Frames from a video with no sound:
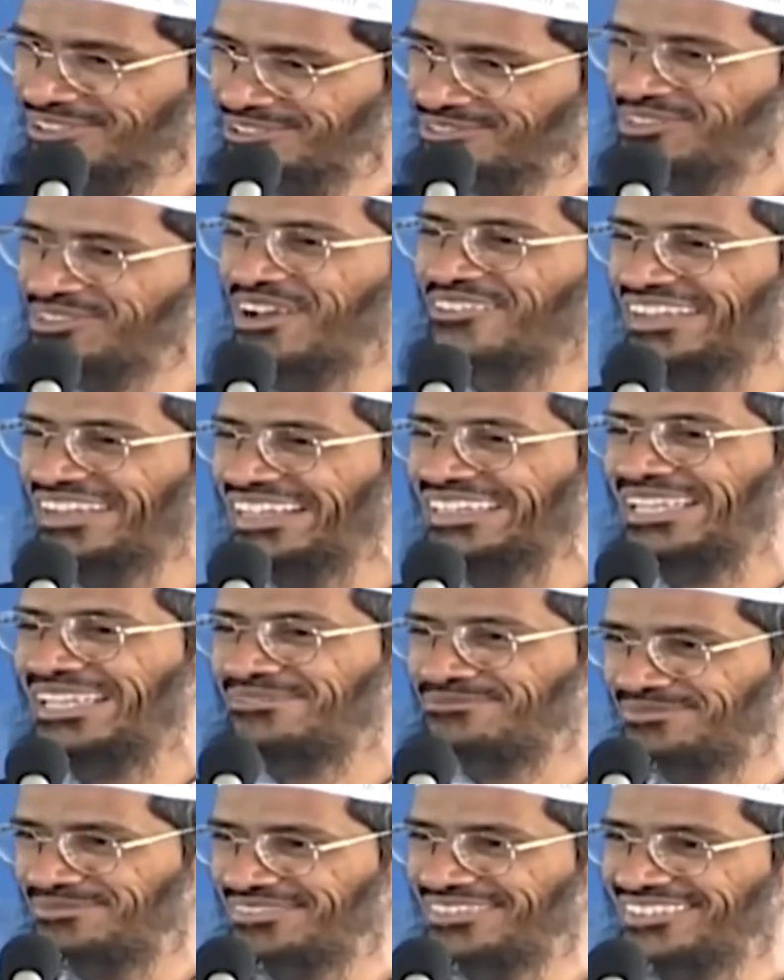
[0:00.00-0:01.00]
So we have to tell
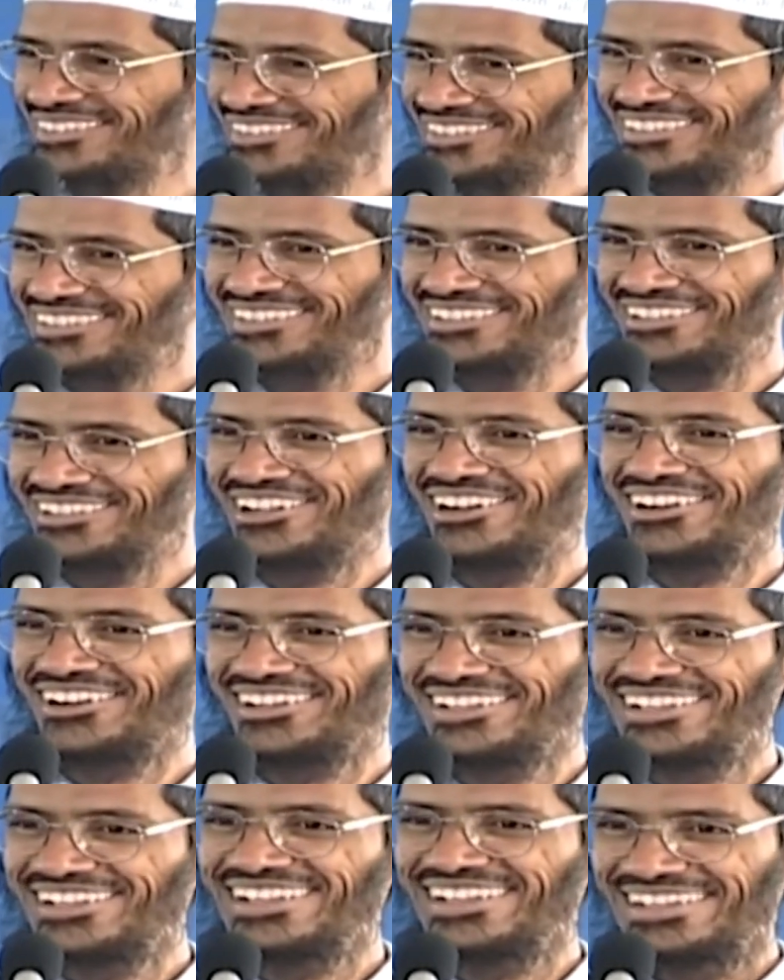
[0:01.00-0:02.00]
them,
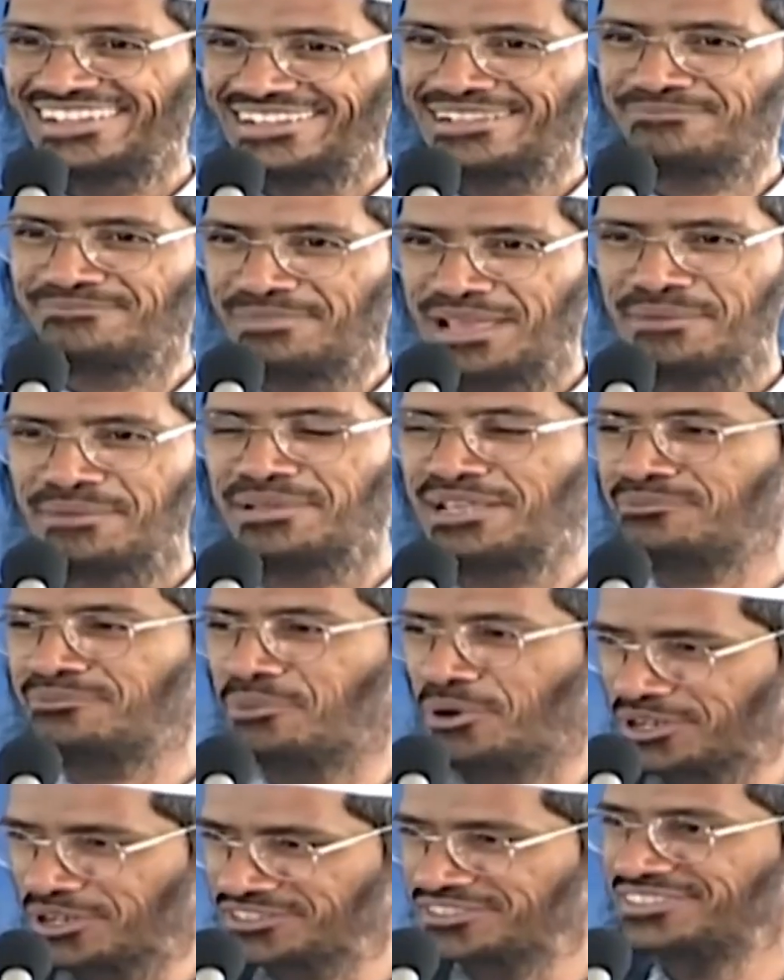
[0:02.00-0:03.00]
maybe it
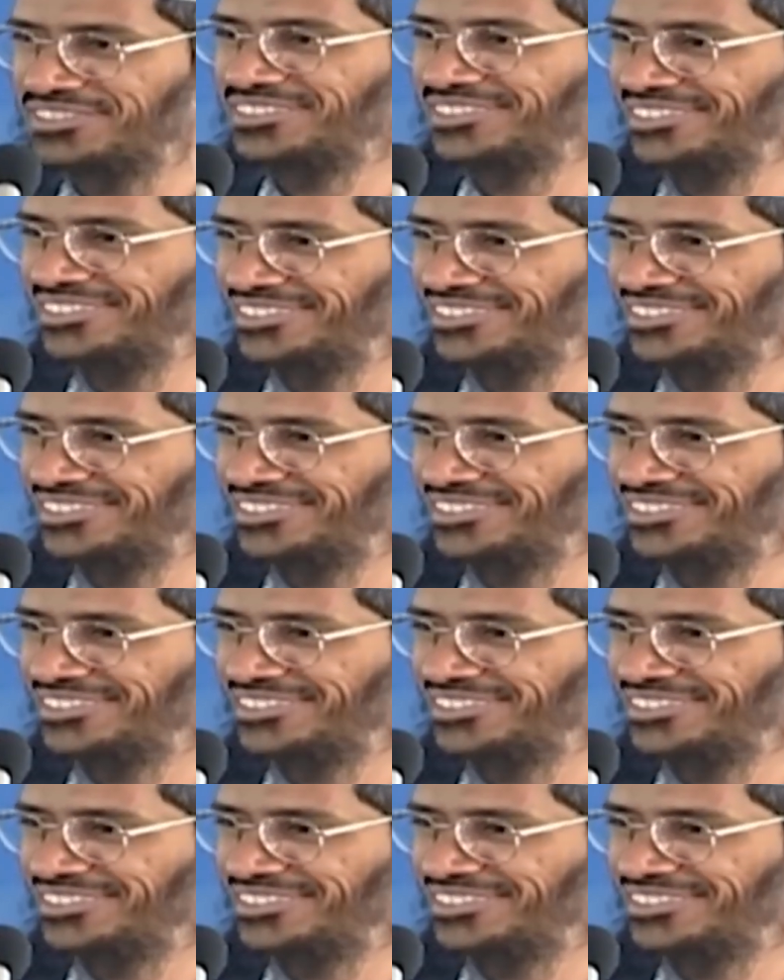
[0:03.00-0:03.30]
pokes.